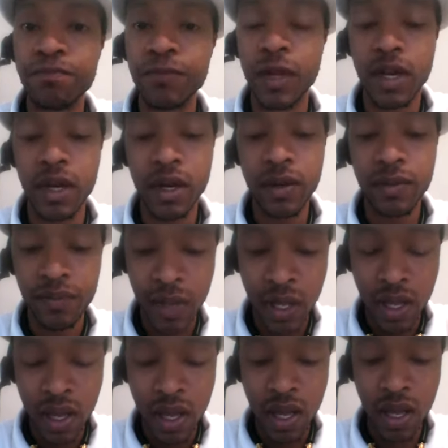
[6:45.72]
Okay?
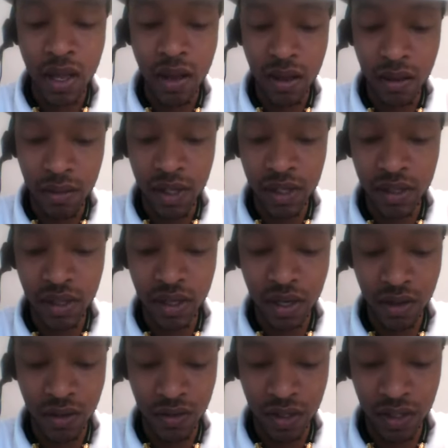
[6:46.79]
Let's
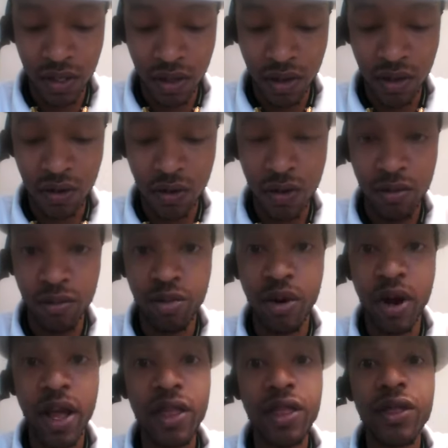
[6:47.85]
go. So
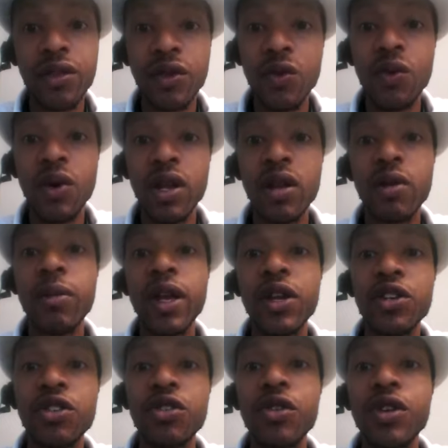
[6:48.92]
breath, you want to make
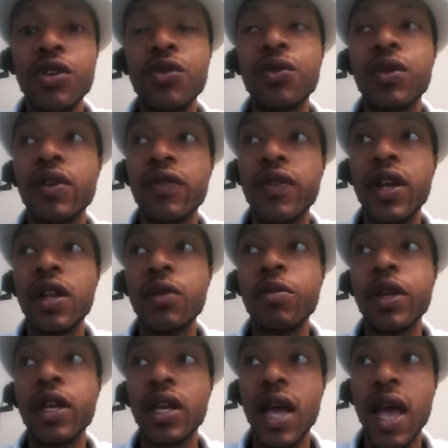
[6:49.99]
sure you
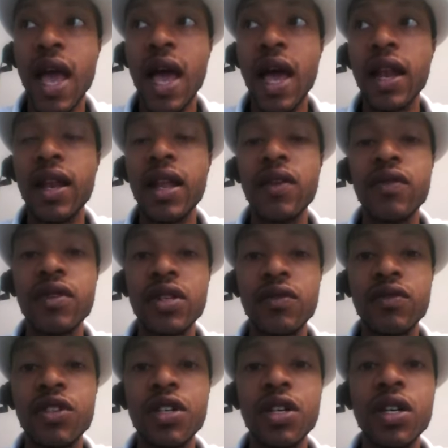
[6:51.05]
developing high levels
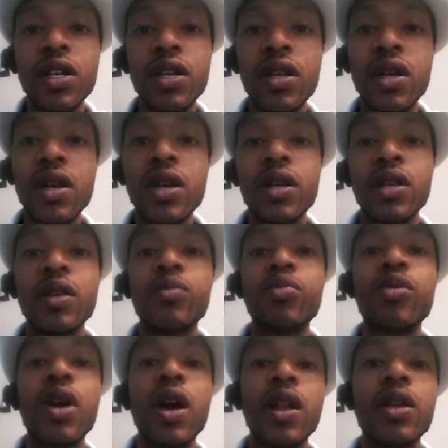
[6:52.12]
of chi, your
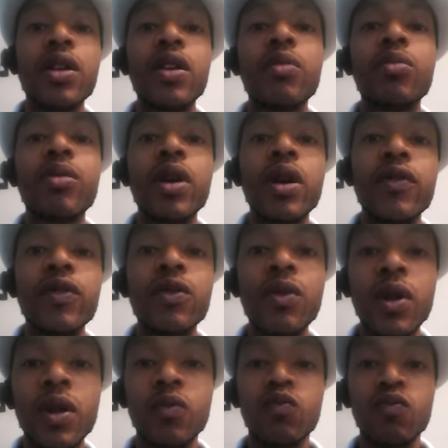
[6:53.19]
prana, your breath. You
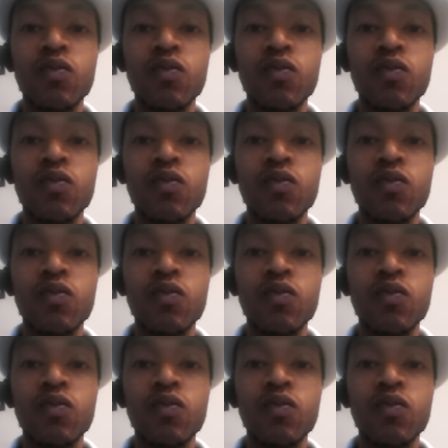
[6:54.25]
want to,